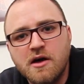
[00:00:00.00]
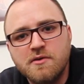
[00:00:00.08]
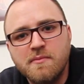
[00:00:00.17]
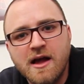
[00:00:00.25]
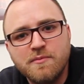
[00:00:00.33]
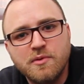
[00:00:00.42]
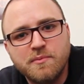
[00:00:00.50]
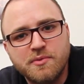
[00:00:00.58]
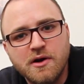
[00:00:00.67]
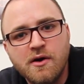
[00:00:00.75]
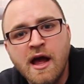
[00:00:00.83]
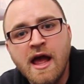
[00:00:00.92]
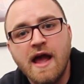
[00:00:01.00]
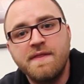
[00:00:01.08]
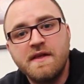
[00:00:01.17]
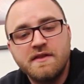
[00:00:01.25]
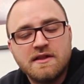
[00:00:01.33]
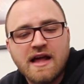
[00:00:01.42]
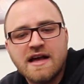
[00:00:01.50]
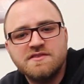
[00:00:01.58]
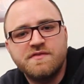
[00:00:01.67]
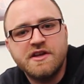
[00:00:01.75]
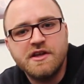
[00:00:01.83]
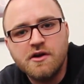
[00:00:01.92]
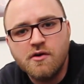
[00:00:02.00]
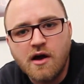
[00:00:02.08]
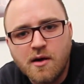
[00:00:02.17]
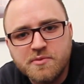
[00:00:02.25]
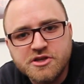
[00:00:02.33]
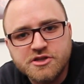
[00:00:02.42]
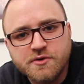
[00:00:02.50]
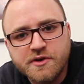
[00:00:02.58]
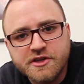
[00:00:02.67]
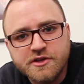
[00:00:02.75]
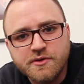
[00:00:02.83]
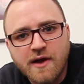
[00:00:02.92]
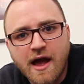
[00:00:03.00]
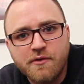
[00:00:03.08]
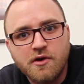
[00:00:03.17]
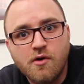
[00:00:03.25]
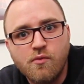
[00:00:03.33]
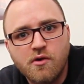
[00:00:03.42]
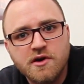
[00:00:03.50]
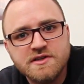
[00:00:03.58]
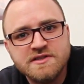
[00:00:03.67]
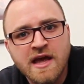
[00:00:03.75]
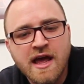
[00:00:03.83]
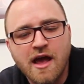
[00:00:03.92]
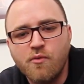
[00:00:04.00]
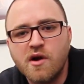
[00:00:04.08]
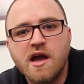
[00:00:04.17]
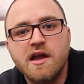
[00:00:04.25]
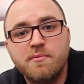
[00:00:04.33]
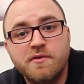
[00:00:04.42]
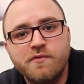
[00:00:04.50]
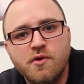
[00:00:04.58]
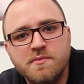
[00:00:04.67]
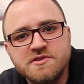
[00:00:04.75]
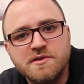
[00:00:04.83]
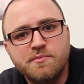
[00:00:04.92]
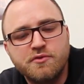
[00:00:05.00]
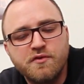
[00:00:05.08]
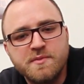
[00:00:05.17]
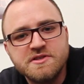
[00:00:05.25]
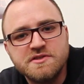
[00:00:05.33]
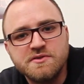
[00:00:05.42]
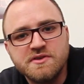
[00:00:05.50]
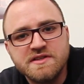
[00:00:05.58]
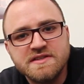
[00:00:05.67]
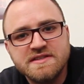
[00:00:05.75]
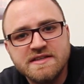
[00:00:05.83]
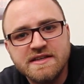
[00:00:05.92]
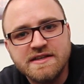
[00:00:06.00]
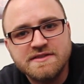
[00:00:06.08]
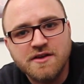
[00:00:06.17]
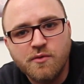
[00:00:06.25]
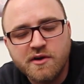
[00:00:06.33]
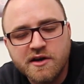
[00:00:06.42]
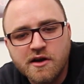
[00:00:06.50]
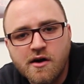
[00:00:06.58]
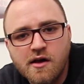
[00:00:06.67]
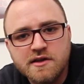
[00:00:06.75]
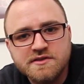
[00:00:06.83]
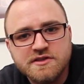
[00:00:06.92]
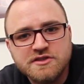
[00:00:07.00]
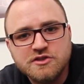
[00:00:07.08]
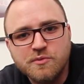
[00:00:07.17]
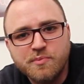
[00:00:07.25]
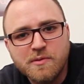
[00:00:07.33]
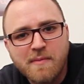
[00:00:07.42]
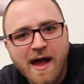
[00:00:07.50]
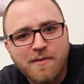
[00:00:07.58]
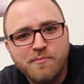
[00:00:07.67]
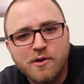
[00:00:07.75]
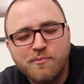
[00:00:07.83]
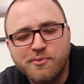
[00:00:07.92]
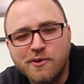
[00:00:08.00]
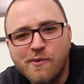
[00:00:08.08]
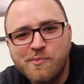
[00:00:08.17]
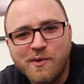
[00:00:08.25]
model MacBook Pro. And then the last video, I'll be showing you how it all works and what kind of performance improvements you can see. So we're gonna call it the Super MacBook Pro